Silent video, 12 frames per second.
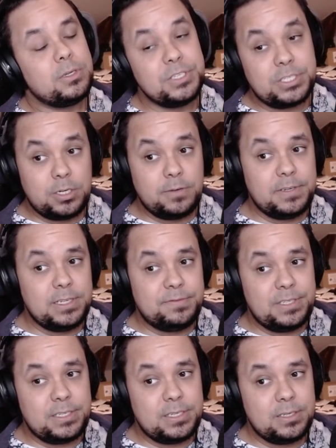
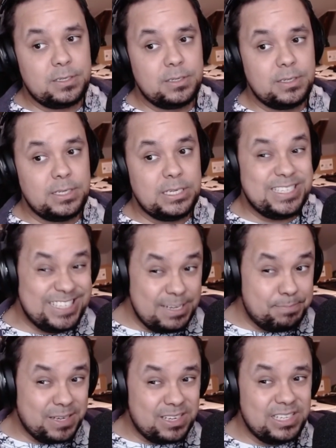conservatives
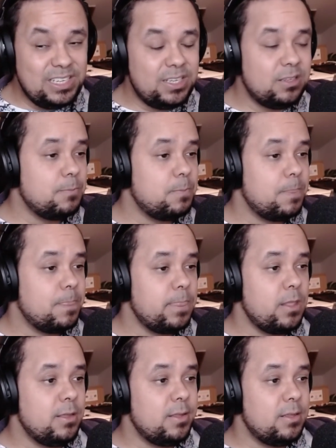typically
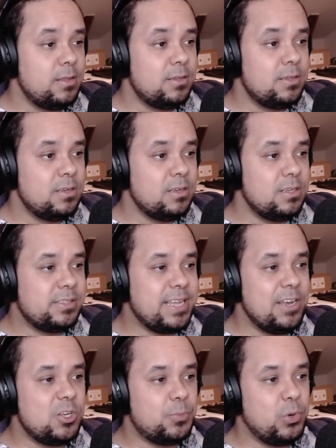
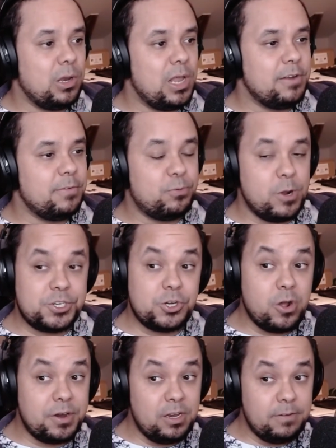tend to put a lot of
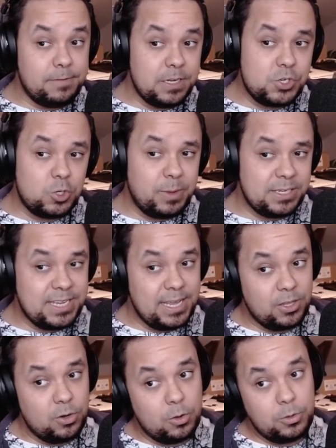pressure on individual by
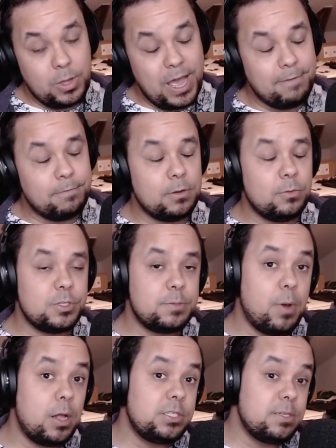saying, you know, you have
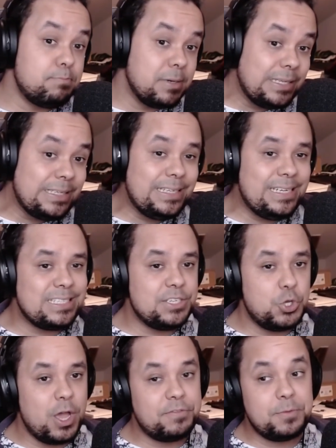responsibilities
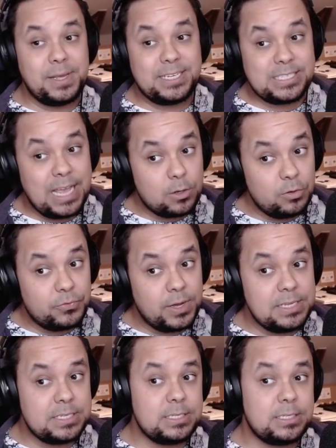and you have to make
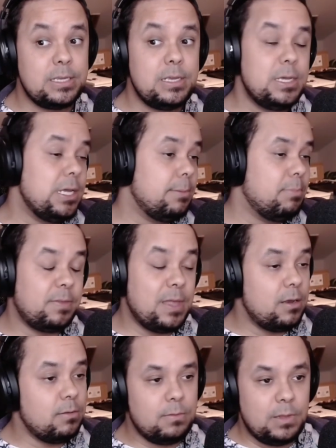sacrifices, but
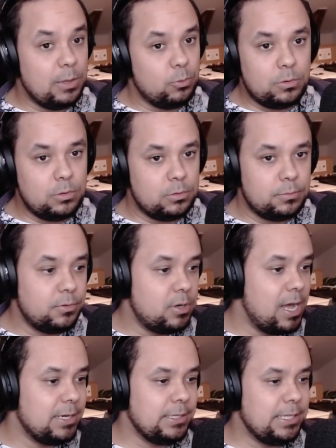then they will
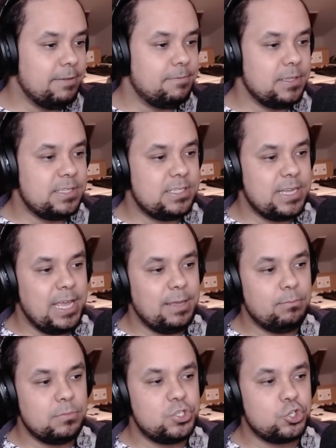not give the
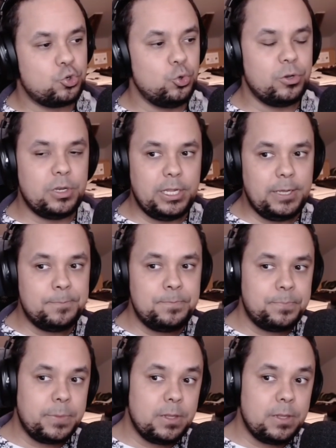same scrutiny